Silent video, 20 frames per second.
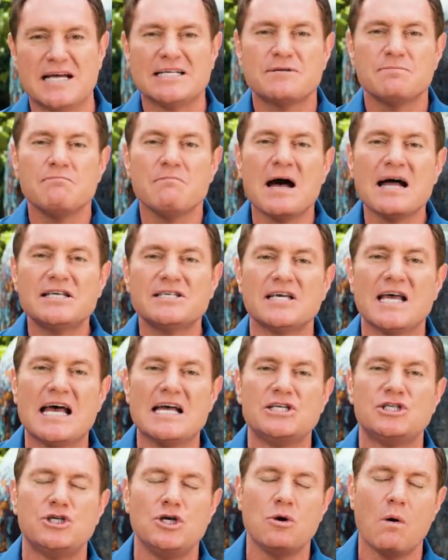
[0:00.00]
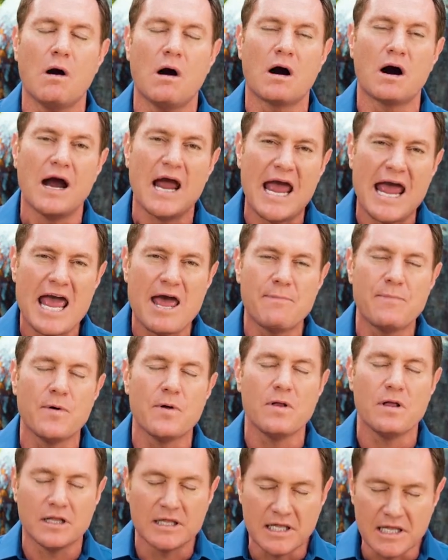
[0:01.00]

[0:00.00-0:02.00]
As much as you are able,